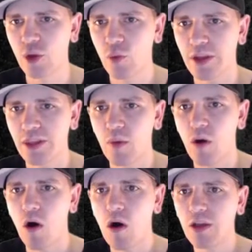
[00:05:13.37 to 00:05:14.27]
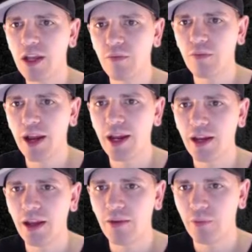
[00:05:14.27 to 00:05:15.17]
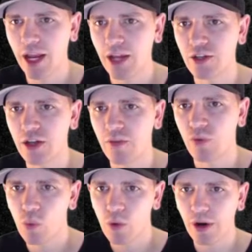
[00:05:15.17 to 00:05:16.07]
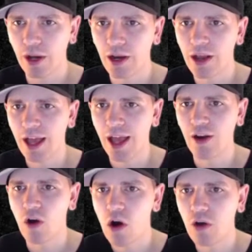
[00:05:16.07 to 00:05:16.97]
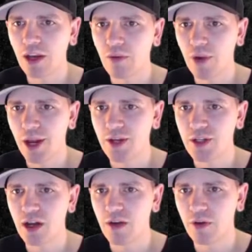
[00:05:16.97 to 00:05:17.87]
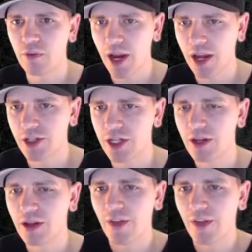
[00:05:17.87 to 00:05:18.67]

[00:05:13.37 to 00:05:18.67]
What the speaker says: You want them all in range of the warden and all in range of a rage.